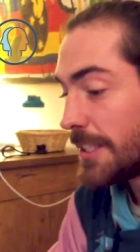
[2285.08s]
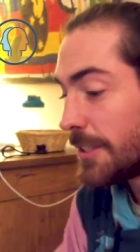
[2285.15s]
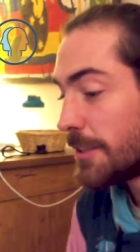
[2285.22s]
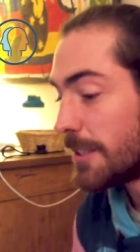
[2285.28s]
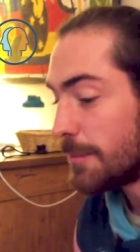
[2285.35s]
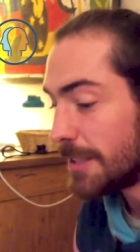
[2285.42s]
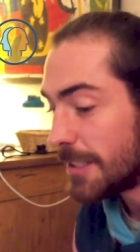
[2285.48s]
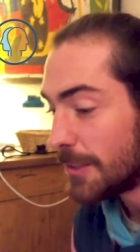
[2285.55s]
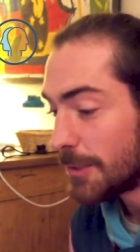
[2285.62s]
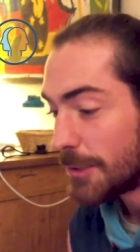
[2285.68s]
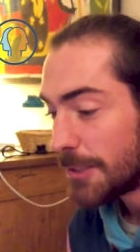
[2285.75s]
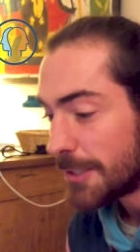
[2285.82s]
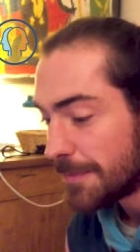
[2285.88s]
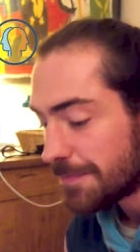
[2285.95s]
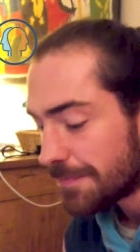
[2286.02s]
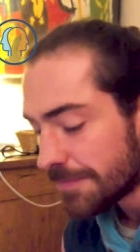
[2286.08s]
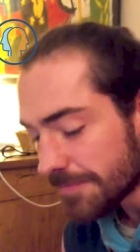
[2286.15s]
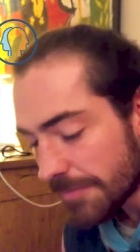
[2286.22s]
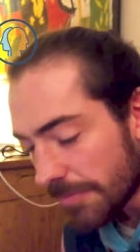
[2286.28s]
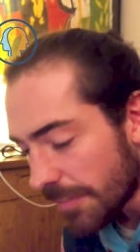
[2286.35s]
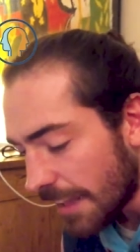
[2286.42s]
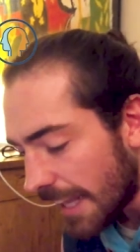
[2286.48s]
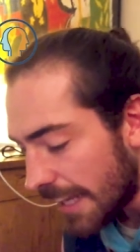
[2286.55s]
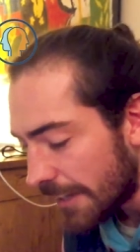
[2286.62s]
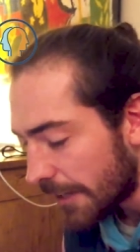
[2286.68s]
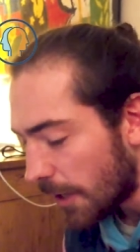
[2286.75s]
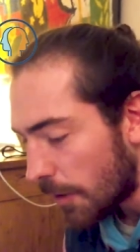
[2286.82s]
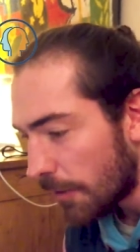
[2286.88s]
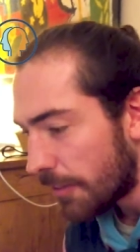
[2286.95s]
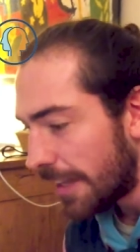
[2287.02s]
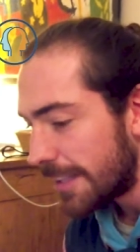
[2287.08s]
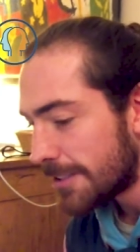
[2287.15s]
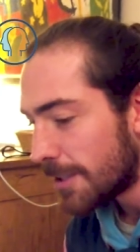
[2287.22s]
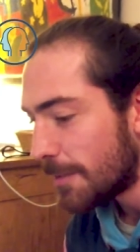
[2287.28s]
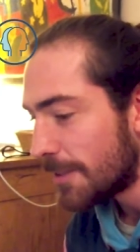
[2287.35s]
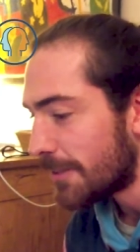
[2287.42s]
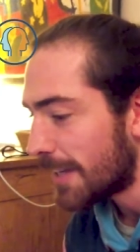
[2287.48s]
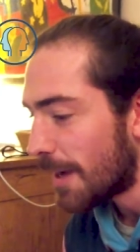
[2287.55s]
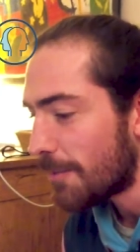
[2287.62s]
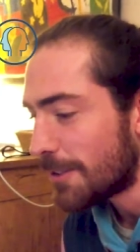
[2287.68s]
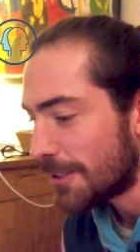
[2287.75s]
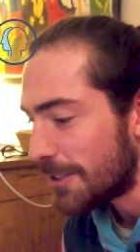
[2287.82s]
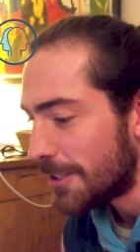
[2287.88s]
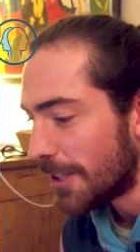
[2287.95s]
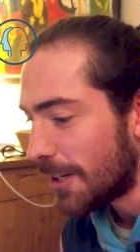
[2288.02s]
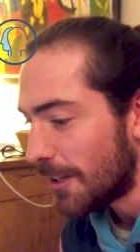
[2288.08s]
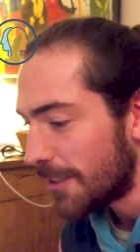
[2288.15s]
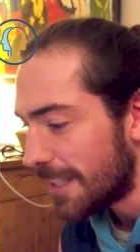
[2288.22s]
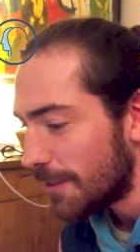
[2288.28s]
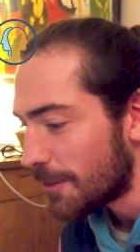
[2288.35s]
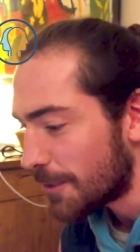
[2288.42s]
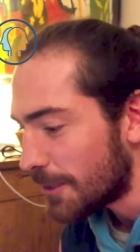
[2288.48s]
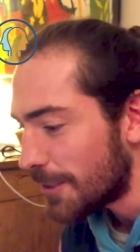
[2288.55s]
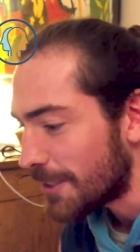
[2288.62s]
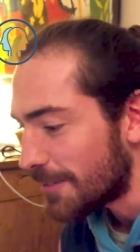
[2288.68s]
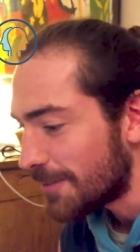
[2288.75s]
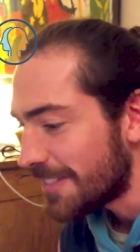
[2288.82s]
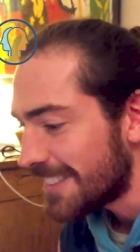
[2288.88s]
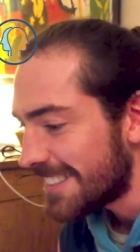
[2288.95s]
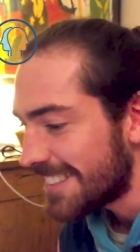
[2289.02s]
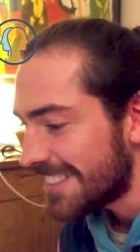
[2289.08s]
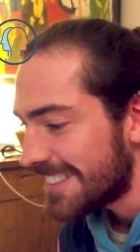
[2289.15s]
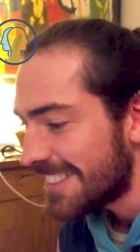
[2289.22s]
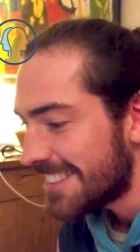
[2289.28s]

to what you're doing, which is awesome. Nicole, thanks so much for coming on the show. That was awesome.